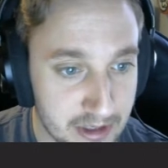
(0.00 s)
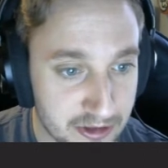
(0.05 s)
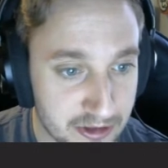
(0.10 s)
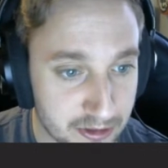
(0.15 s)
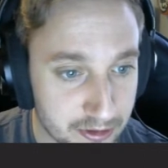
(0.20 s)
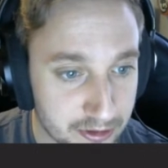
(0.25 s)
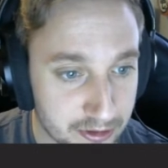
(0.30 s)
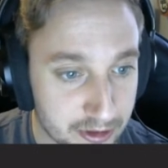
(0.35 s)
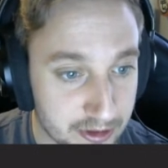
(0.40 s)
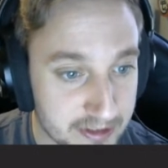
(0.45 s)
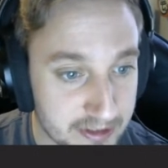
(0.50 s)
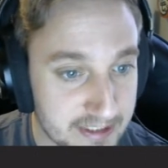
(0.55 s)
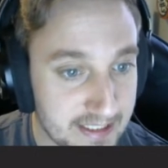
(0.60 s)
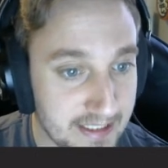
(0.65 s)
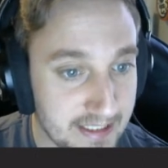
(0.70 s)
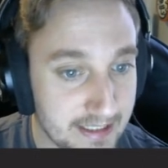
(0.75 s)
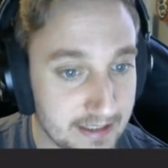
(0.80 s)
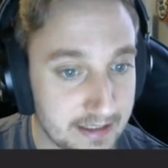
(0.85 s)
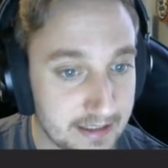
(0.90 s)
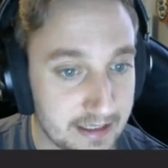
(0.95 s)

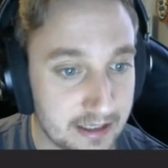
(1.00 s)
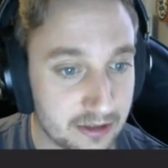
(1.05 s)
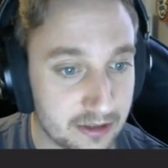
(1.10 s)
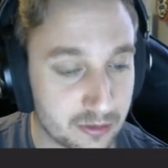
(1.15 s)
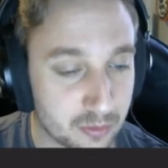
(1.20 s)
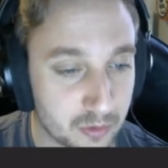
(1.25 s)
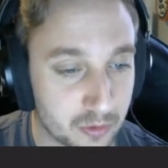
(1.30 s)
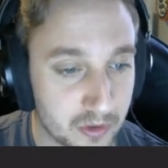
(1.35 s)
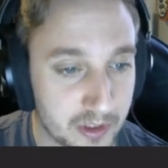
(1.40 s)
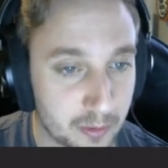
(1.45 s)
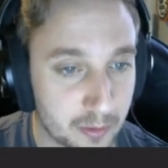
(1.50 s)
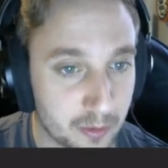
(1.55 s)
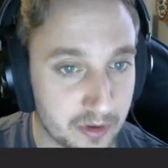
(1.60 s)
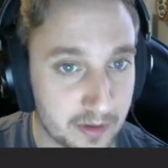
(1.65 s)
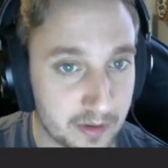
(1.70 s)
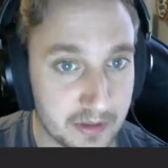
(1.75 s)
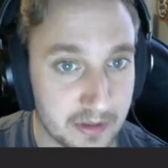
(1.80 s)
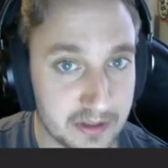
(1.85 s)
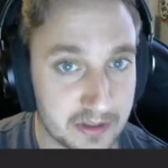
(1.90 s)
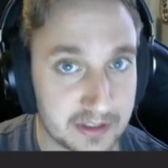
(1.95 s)
13 is really where the
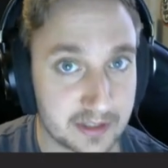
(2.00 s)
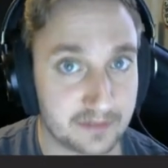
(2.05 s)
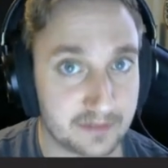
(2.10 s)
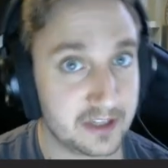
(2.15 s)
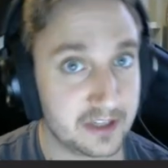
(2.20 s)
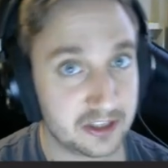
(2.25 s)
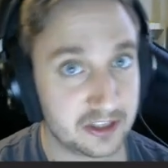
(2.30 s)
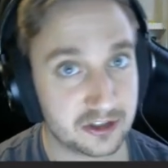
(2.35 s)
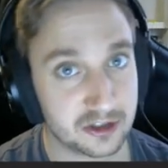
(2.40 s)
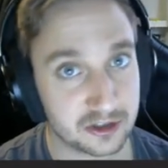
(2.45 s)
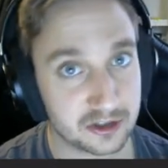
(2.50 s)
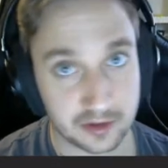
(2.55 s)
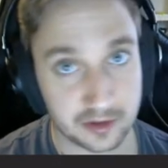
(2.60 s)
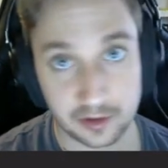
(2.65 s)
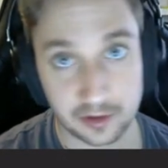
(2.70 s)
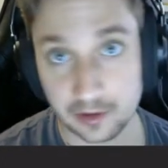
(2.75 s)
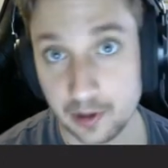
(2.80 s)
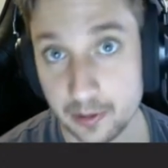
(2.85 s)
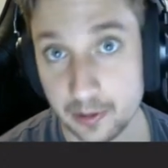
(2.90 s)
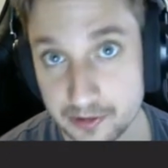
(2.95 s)
music features the
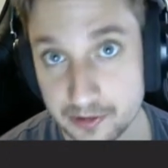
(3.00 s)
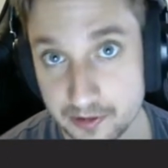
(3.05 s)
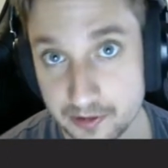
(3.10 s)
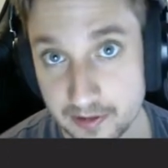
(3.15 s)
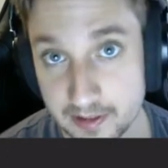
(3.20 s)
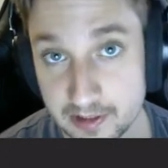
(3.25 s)
low strings.